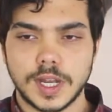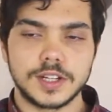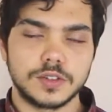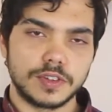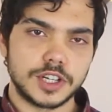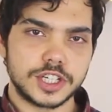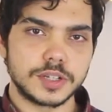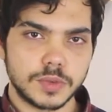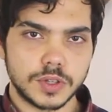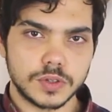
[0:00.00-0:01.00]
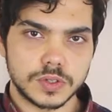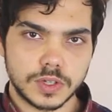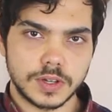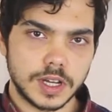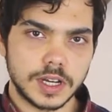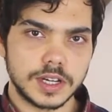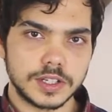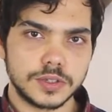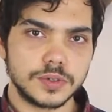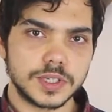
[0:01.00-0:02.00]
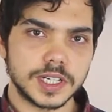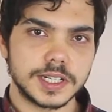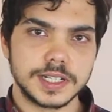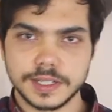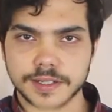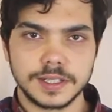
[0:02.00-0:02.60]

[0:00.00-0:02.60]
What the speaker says: and you're finishing with those 2 tied